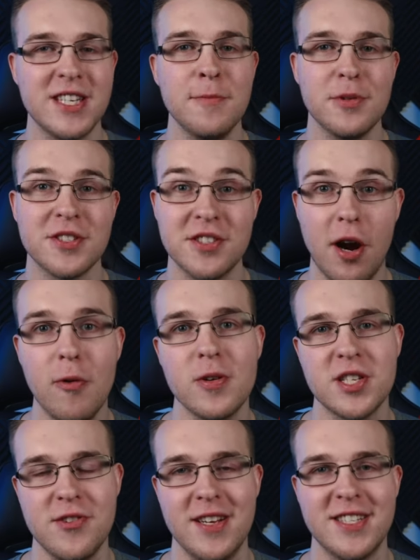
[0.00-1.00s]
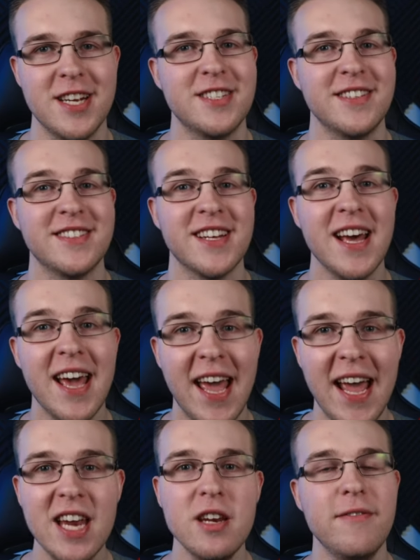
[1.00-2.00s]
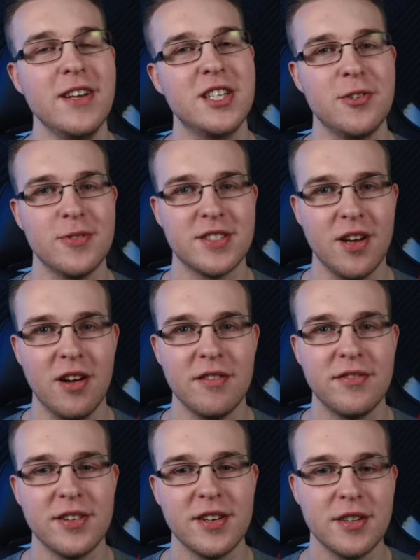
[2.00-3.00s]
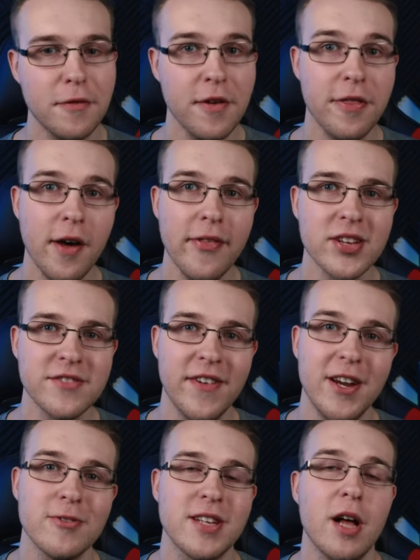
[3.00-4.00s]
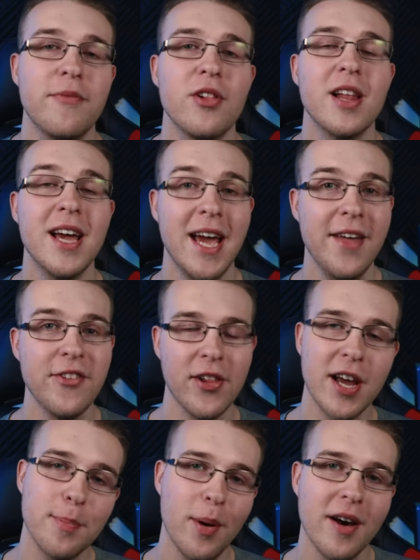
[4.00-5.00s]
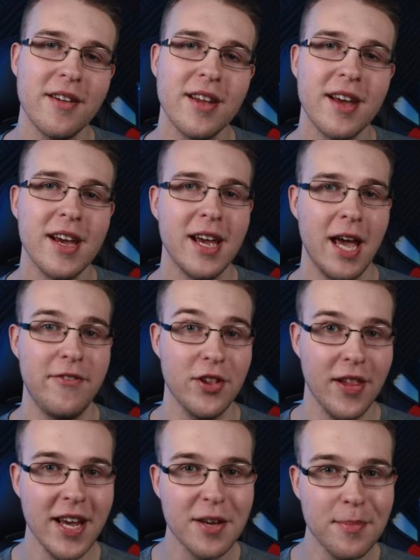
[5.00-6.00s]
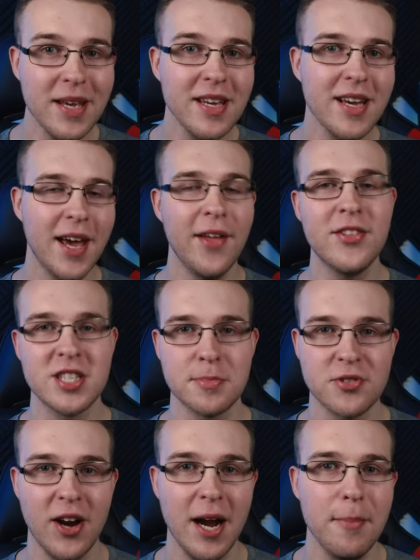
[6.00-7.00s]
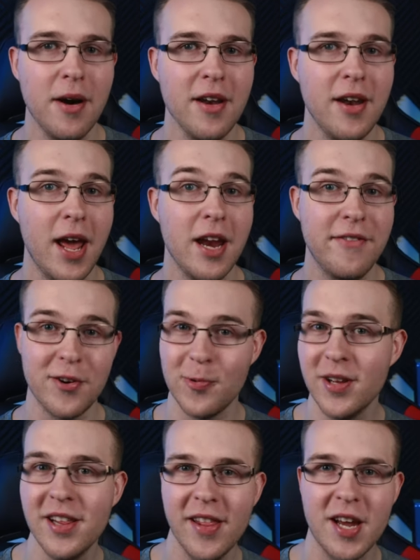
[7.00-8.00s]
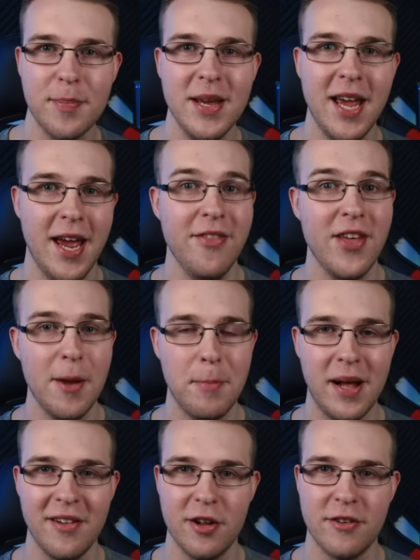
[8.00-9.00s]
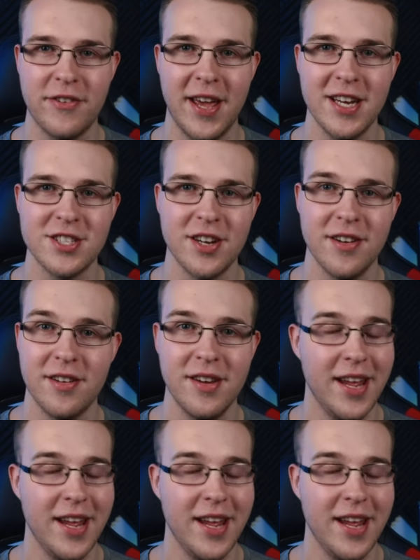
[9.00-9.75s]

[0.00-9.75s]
simple Star Wars transitions in DaVinci Resolve. So if you thought this video was helpful, hit the like button. If you like me, hit the subscribe button. And if you really like me, hit that bell notification.